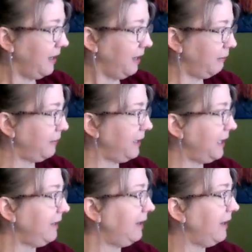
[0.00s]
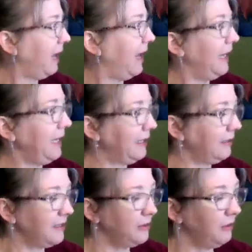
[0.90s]
he'll read and he can
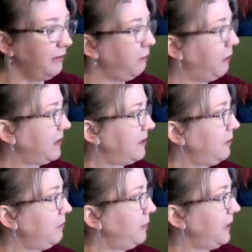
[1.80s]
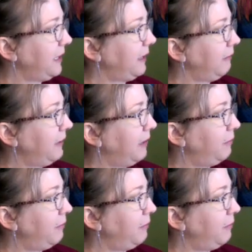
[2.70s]
listen to it if he wants to, but he can read it.